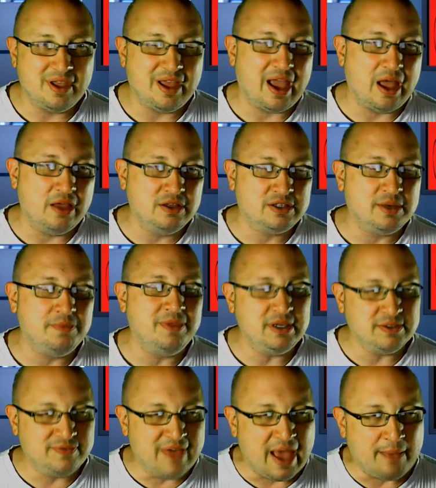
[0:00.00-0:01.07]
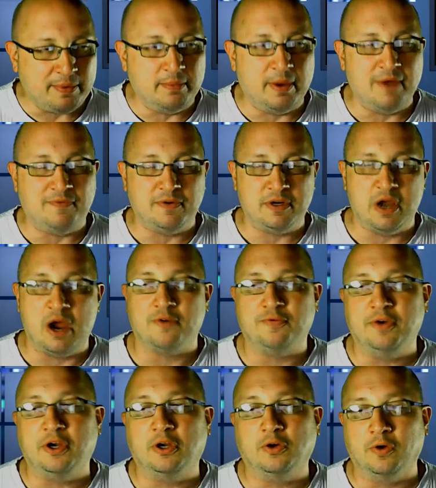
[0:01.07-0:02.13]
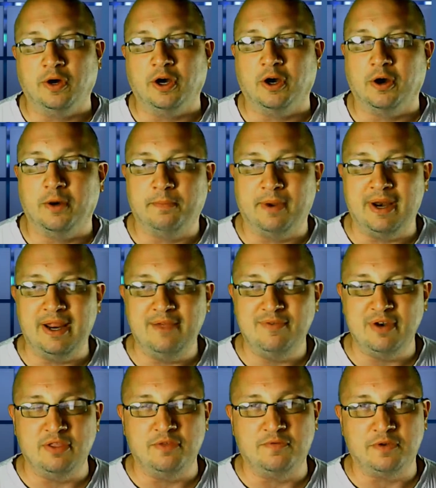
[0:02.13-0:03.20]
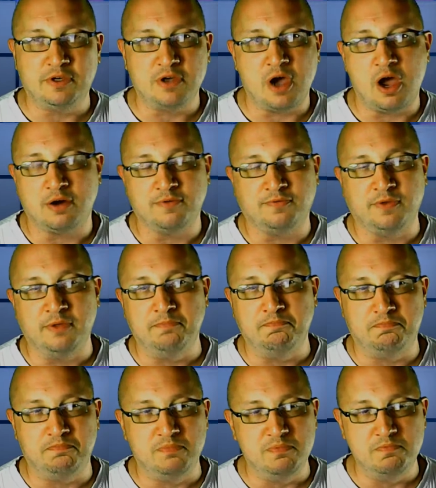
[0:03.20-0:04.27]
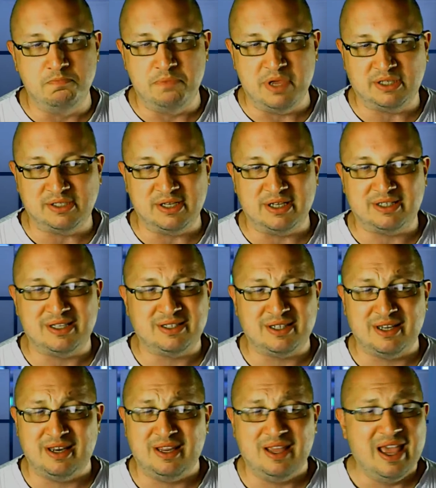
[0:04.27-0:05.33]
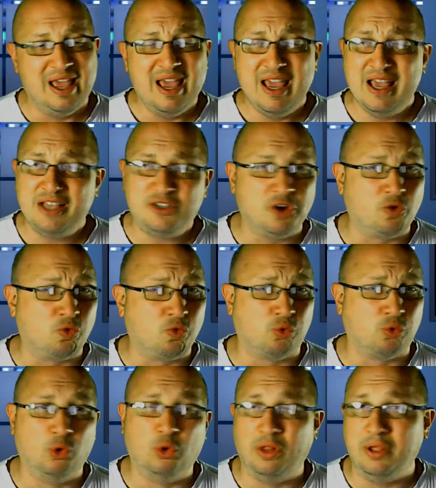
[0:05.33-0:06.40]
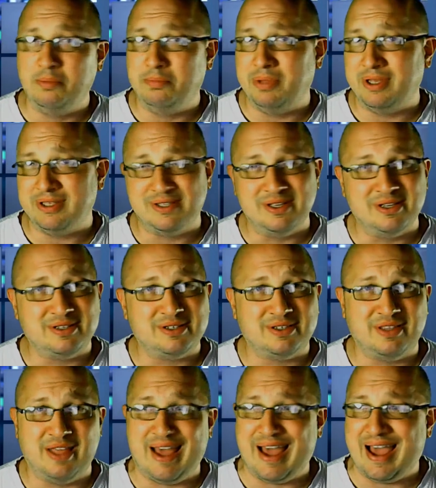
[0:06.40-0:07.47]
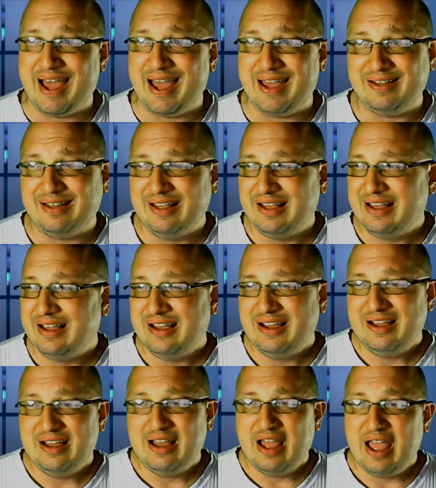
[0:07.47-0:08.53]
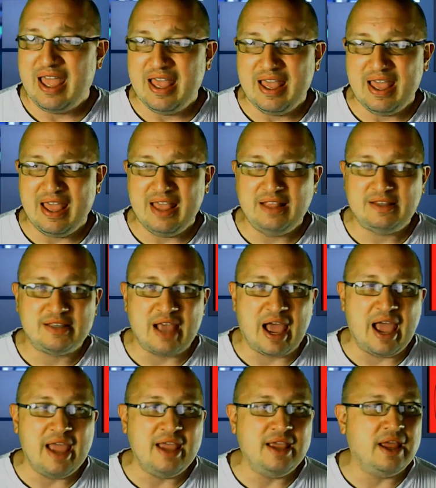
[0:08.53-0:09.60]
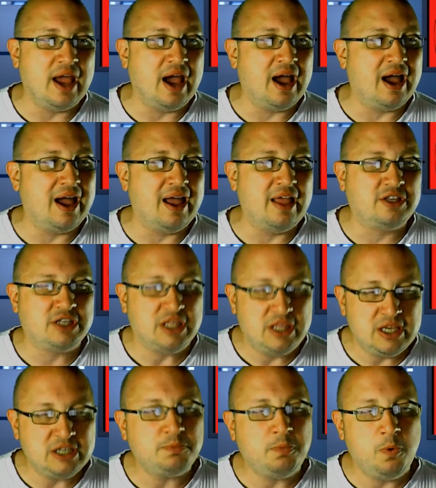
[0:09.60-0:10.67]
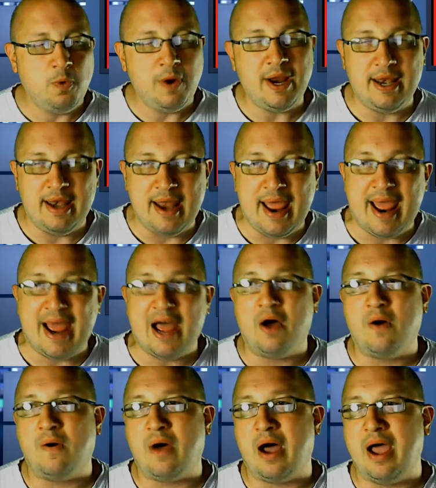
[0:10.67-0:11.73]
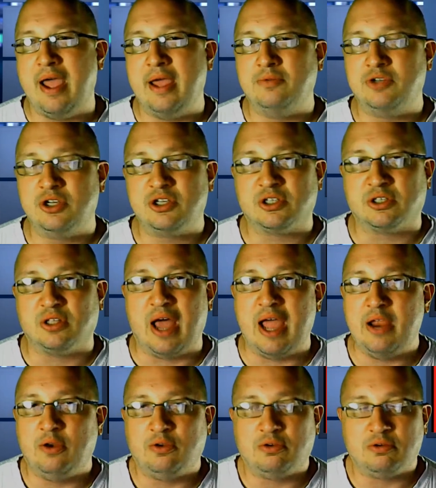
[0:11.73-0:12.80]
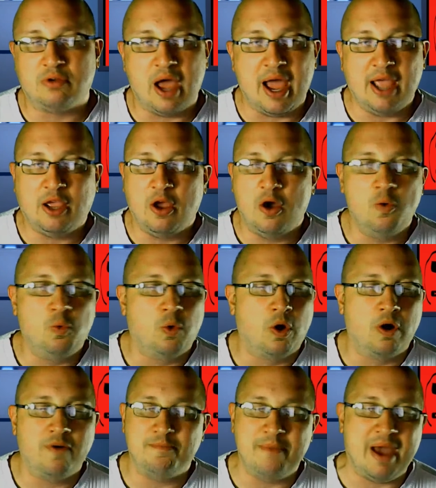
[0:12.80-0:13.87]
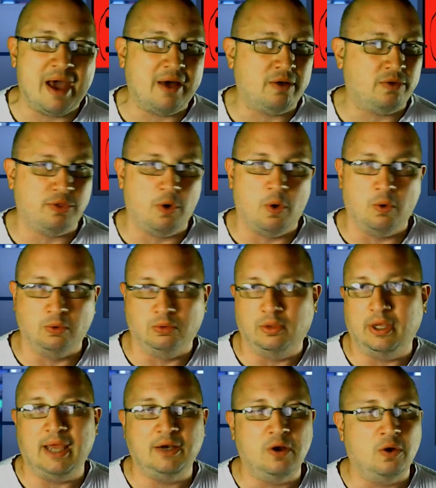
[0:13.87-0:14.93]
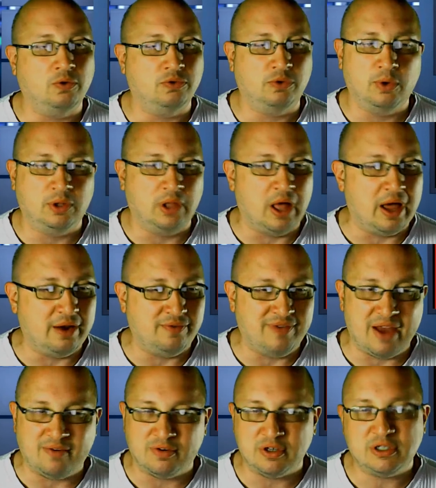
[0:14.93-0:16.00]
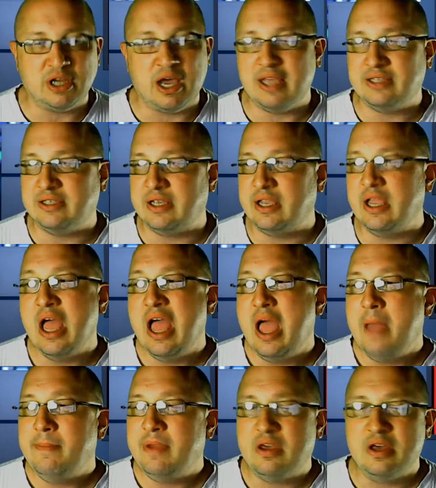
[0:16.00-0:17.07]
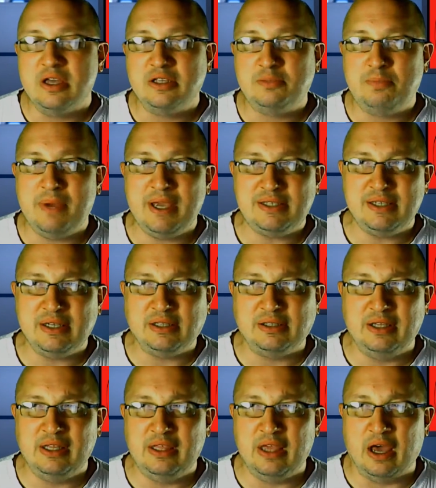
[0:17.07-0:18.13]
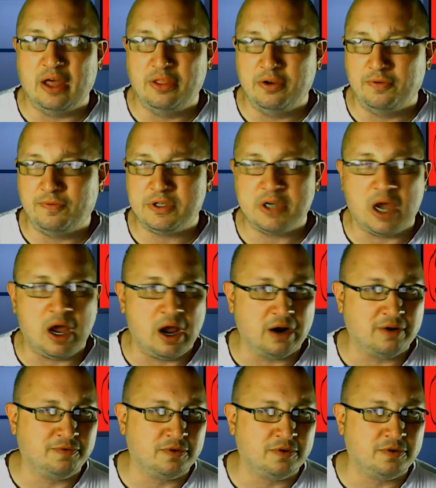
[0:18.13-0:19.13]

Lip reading: Some things have happened in my photography career, but even in the photography business, it's a grueling business that to this point now, I am just, I go word of mouth only. I don't do a lot of advertising because basically the other photographers